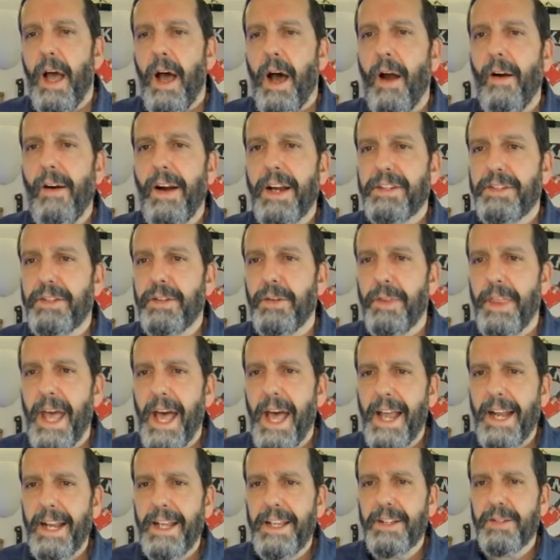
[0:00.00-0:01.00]
All right, so
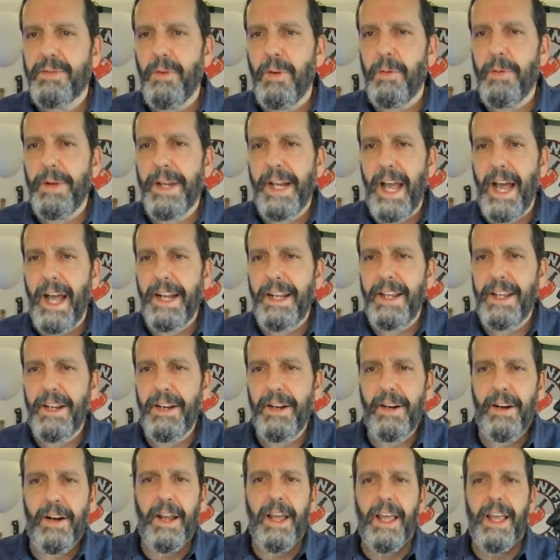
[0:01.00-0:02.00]
that is what we got
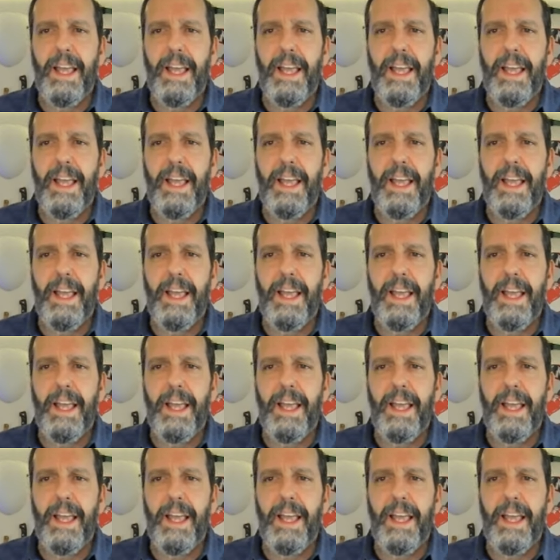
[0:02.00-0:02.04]
here